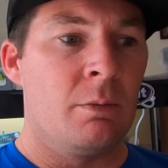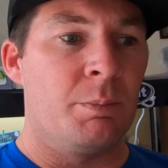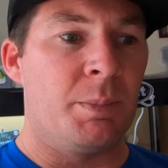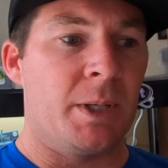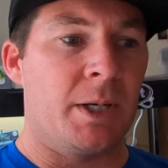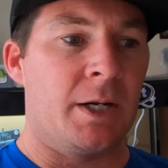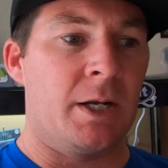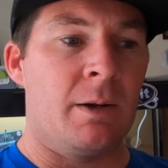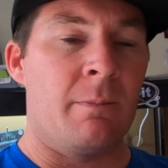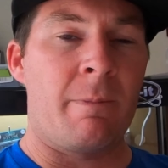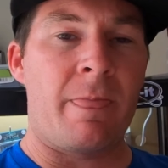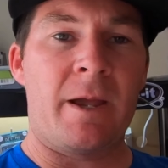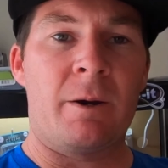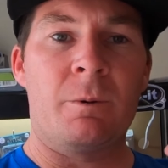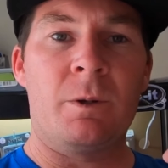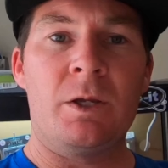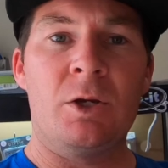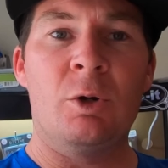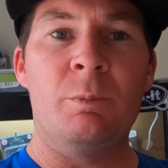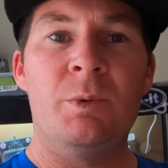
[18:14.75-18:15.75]
But um, I
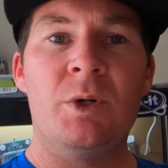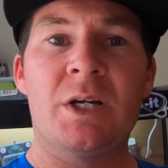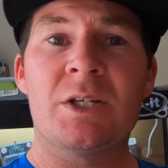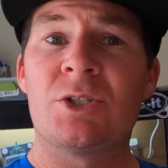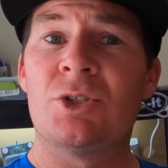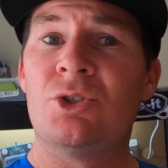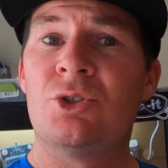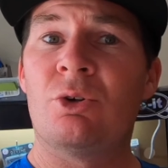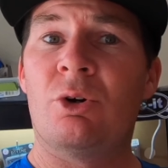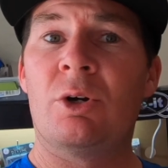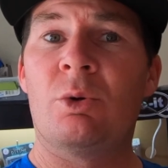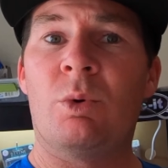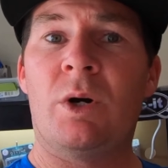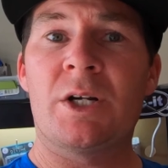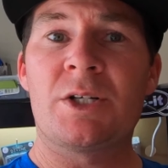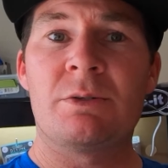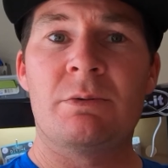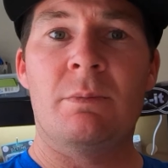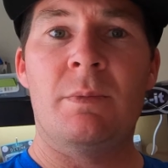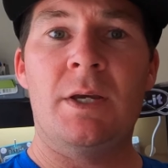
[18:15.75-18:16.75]
really hope you guys enjoyed
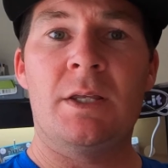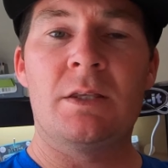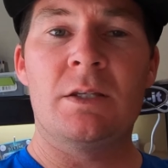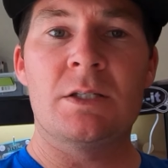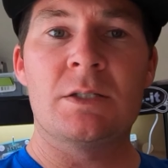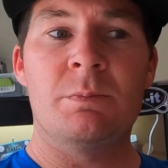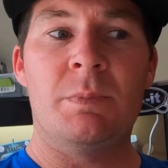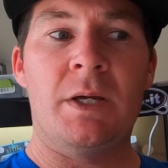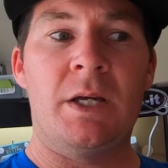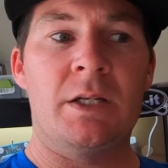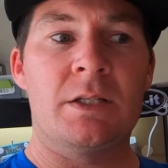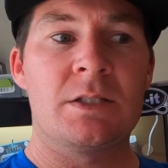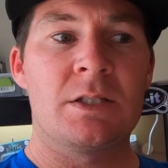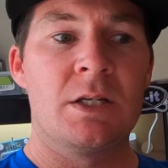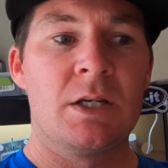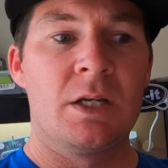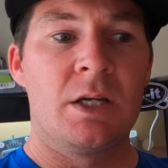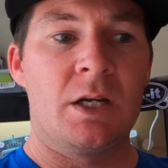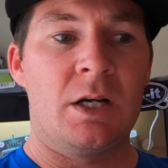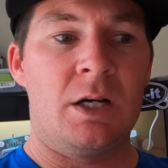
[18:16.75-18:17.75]
watching me make these baits.
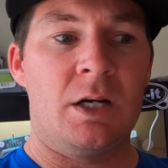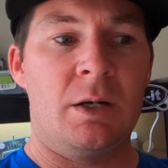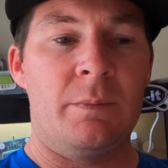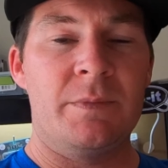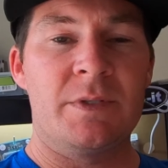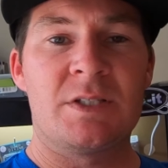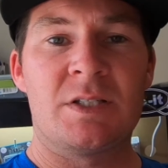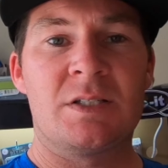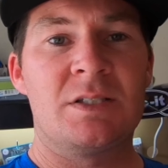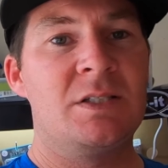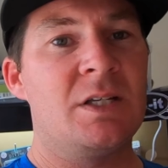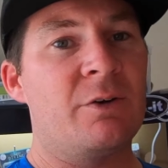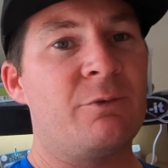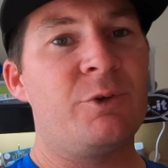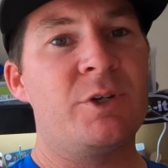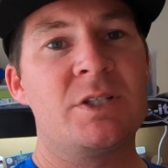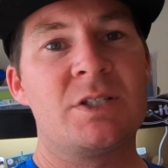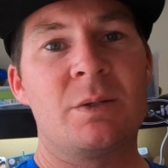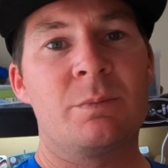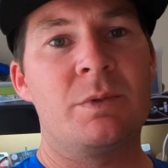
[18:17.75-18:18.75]
Um, this is
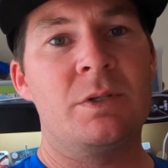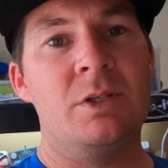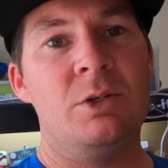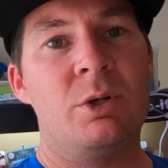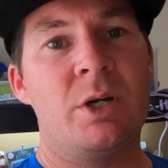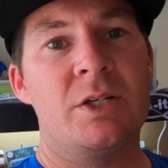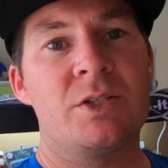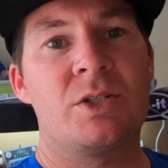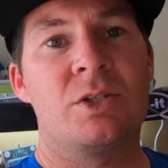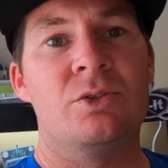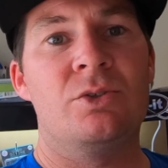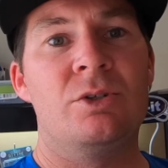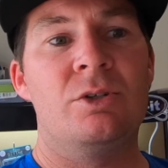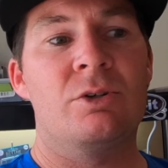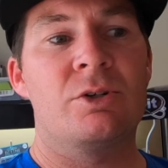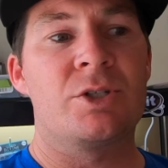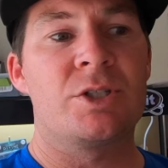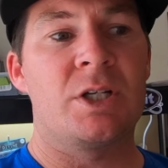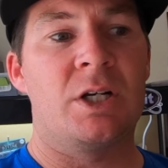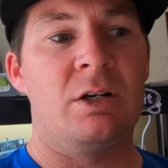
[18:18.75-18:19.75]
definitely something you guys can do
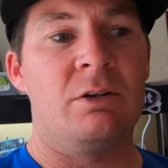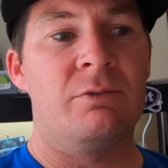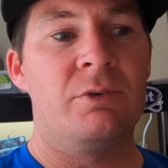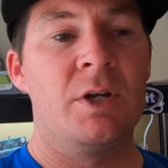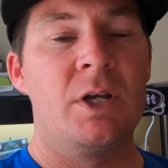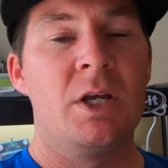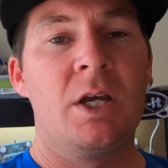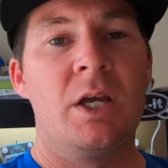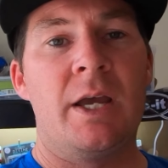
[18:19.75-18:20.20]
yourself.